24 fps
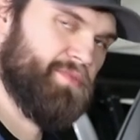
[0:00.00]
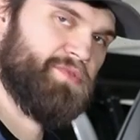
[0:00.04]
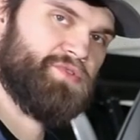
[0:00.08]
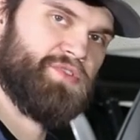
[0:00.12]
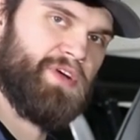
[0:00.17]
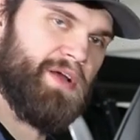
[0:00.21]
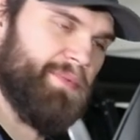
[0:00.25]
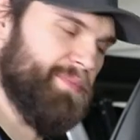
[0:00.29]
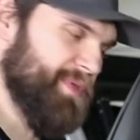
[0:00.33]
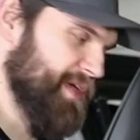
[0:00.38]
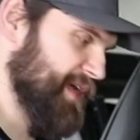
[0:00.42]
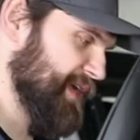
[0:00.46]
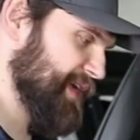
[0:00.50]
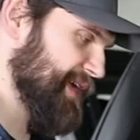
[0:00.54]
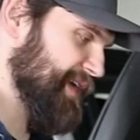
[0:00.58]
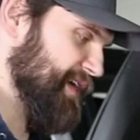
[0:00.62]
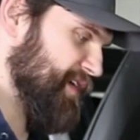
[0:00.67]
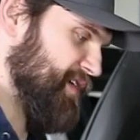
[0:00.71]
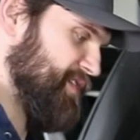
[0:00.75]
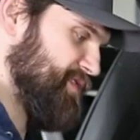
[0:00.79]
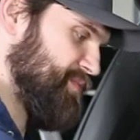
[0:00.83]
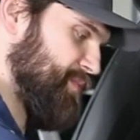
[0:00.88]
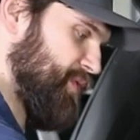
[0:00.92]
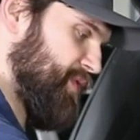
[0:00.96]
drop that
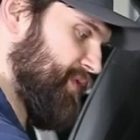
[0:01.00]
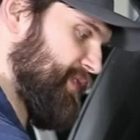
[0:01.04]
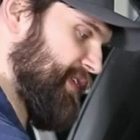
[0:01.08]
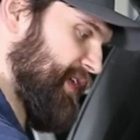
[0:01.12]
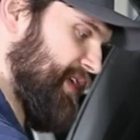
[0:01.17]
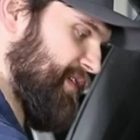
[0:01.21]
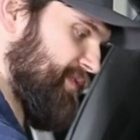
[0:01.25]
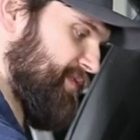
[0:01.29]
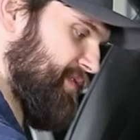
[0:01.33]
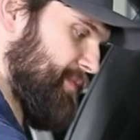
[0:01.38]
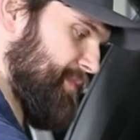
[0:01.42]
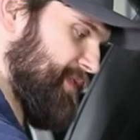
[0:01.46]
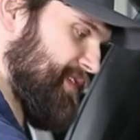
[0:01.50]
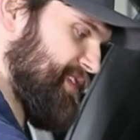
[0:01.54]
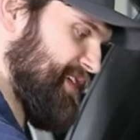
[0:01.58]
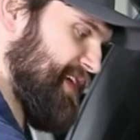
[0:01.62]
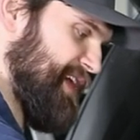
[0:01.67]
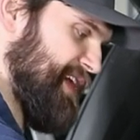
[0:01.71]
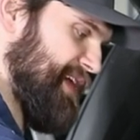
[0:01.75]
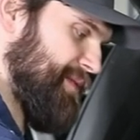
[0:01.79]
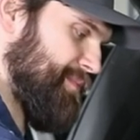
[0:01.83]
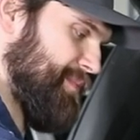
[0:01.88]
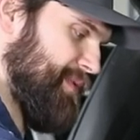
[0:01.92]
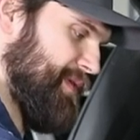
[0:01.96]
carriage bolt down from the
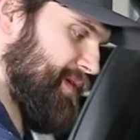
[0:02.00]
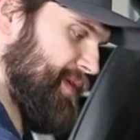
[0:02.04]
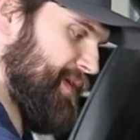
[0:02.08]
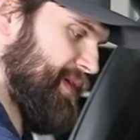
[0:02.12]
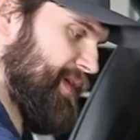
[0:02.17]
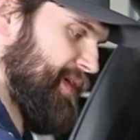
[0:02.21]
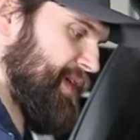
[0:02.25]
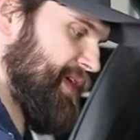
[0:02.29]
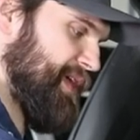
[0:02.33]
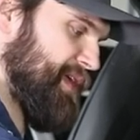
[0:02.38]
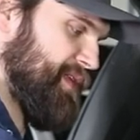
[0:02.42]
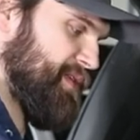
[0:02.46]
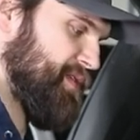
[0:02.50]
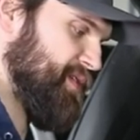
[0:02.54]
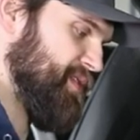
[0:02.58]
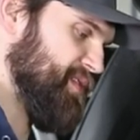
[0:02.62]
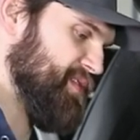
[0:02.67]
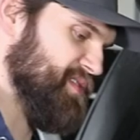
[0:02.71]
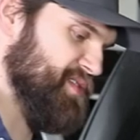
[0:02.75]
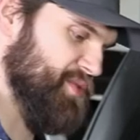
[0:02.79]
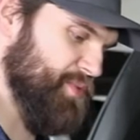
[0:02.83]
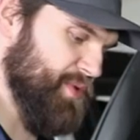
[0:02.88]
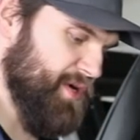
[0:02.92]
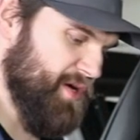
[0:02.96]
top into
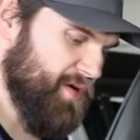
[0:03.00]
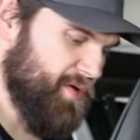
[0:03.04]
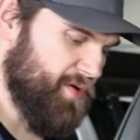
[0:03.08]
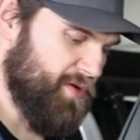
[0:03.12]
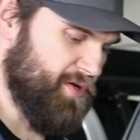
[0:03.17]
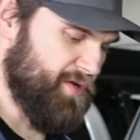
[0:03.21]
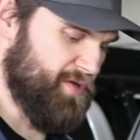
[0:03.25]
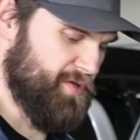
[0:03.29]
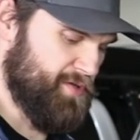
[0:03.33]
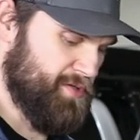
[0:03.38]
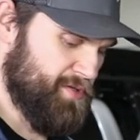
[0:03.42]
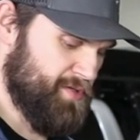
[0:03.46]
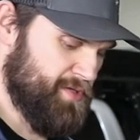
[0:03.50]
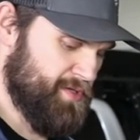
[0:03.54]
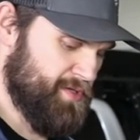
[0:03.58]
the square hole,